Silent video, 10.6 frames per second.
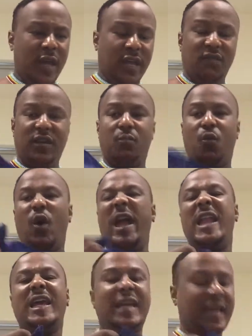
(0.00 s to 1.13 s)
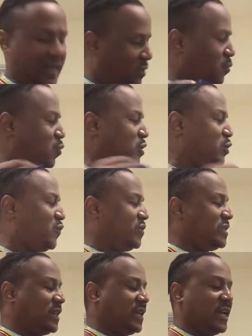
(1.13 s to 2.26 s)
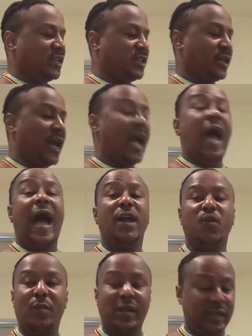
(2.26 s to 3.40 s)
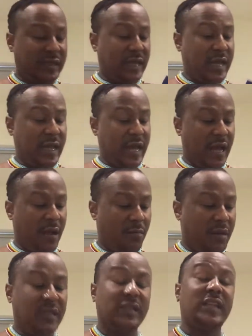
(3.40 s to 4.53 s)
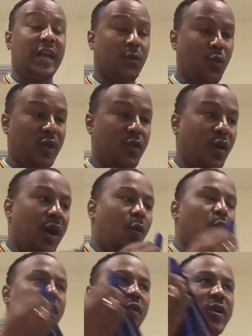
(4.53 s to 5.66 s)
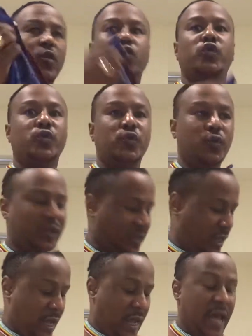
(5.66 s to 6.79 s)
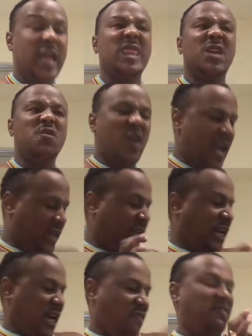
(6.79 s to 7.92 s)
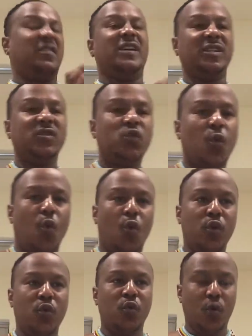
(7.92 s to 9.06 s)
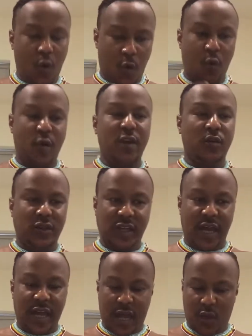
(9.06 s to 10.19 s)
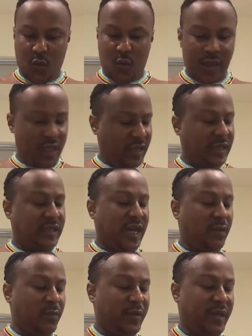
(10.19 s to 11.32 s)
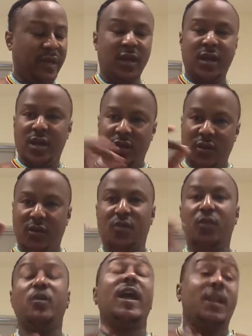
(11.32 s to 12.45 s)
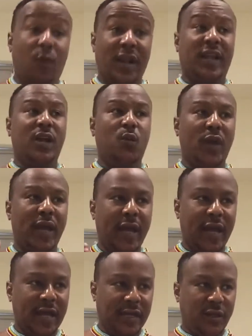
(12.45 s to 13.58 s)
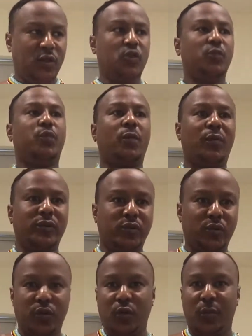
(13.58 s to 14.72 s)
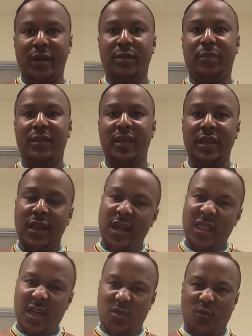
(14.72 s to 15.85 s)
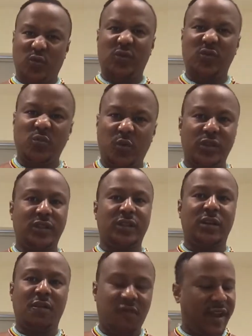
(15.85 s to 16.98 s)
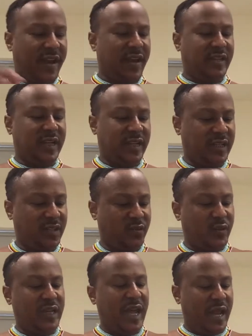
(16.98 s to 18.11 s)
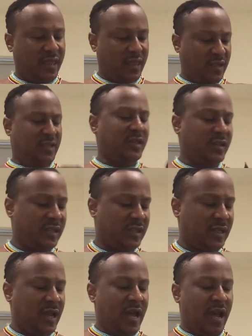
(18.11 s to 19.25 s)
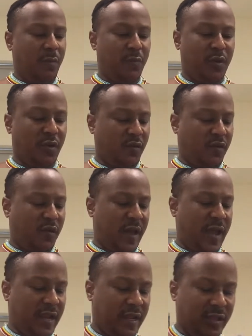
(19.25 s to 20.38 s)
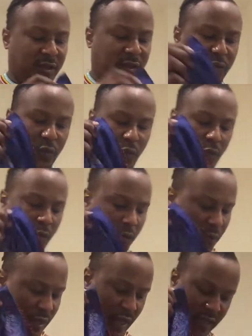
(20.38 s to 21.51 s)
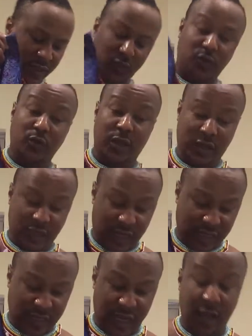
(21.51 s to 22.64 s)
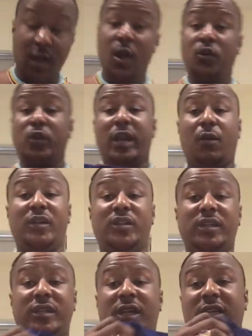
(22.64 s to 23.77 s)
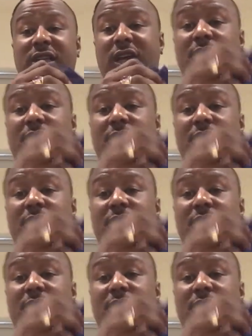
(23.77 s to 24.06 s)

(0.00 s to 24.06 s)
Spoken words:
giving it more elegance or more sophistication. I normally say it's like when you are wearing your suit and then you add cufflinks, or you wearing your tie and you wear that tie pin. You know, anyone can wear a proper suit normally, but then there are those small finer touches which add just a bit of elegance or class to that attire. So in our traditional attire,